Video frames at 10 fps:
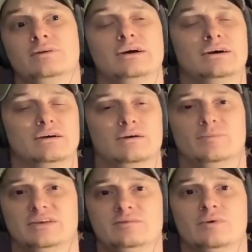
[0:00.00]
Uh,
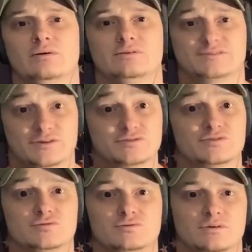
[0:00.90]
my email is
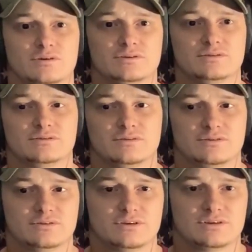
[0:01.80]
also on
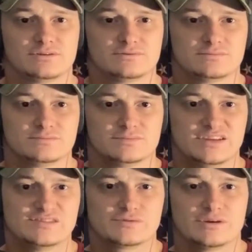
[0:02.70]
on uh, the
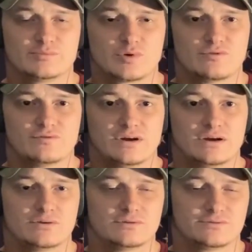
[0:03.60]
Instagram
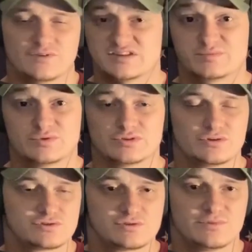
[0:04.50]
profile on Facebook. You
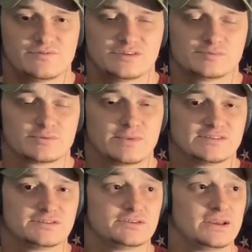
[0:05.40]
can shoot me a Facebook
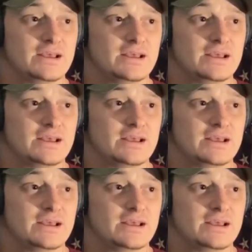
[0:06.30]
message.